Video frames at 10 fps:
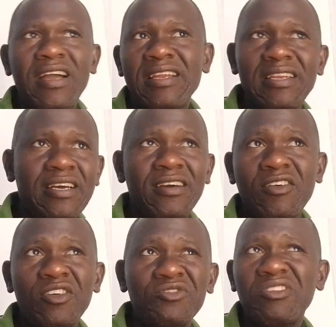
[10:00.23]
and
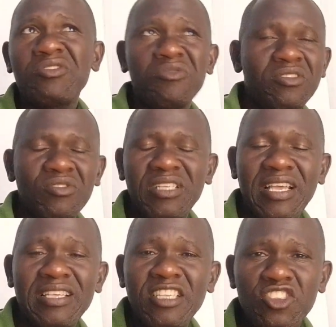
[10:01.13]
construction is not an
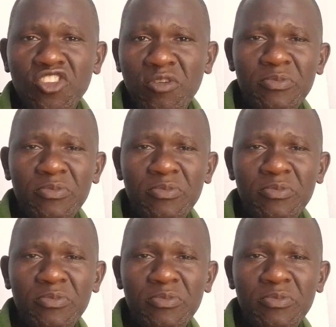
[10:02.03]
easy job.